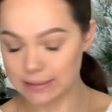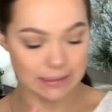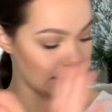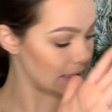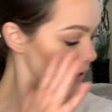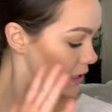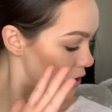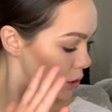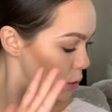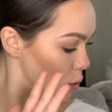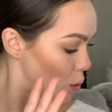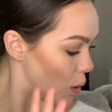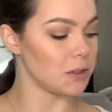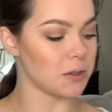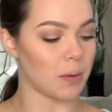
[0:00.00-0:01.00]

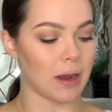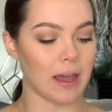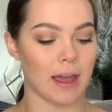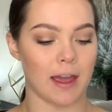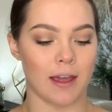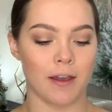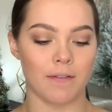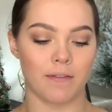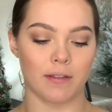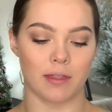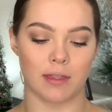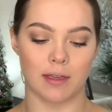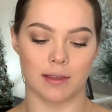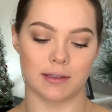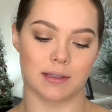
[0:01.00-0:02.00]
Do-do-do. So I have
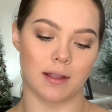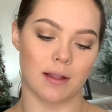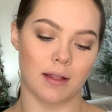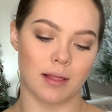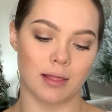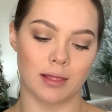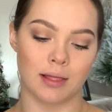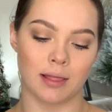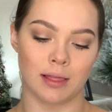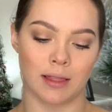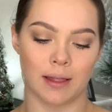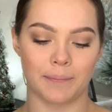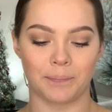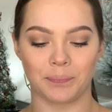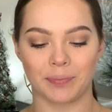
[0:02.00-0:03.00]
this
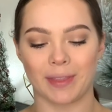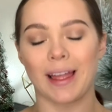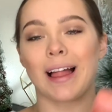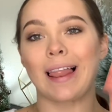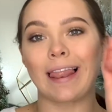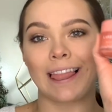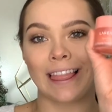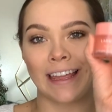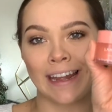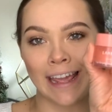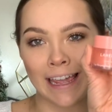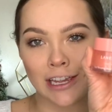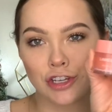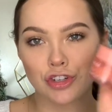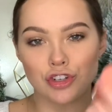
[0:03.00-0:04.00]

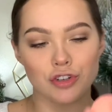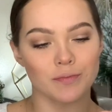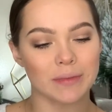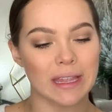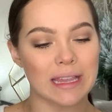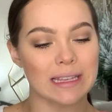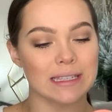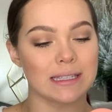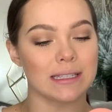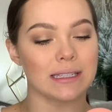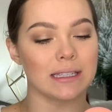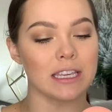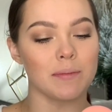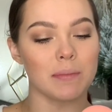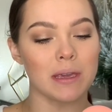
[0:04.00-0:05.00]
Laneige
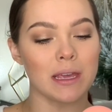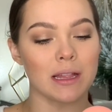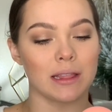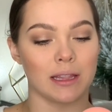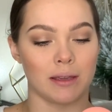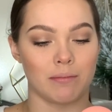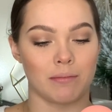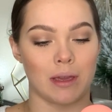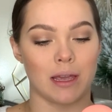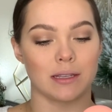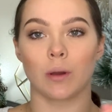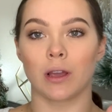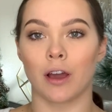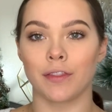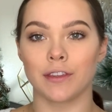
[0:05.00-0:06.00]
sleeping lip mask. I
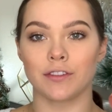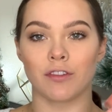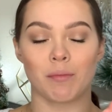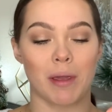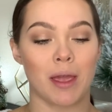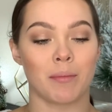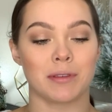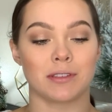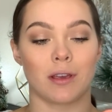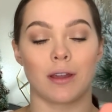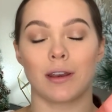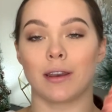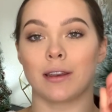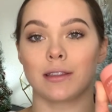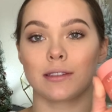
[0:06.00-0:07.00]
got this from Amazon
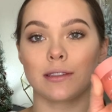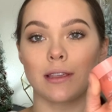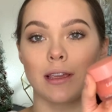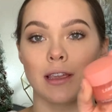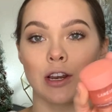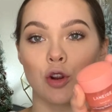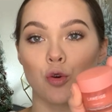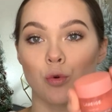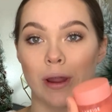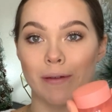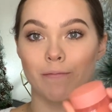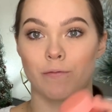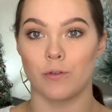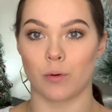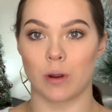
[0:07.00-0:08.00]
and it's in
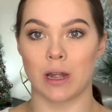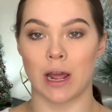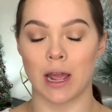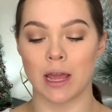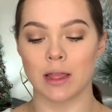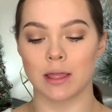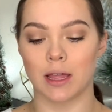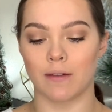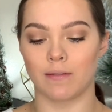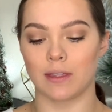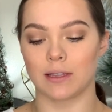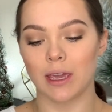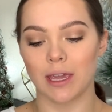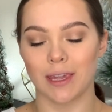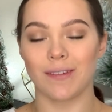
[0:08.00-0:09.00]
grapefruit and I love
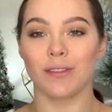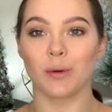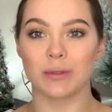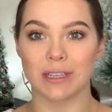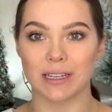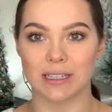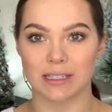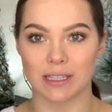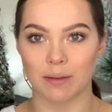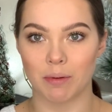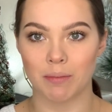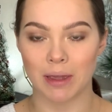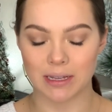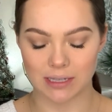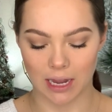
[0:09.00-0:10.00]
this. Even though it's like a sleeping
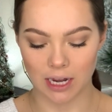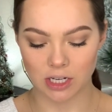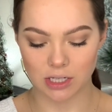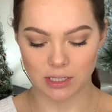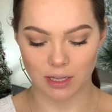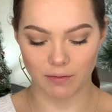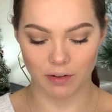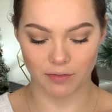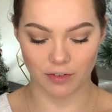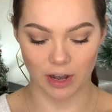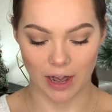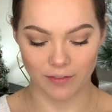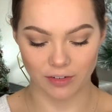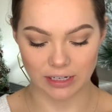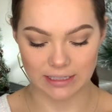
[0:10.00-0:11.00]
mask, I just love it for
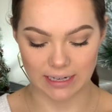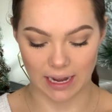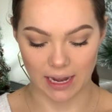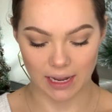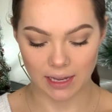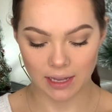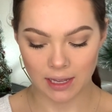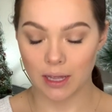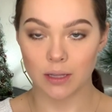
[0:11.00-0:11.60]
every day.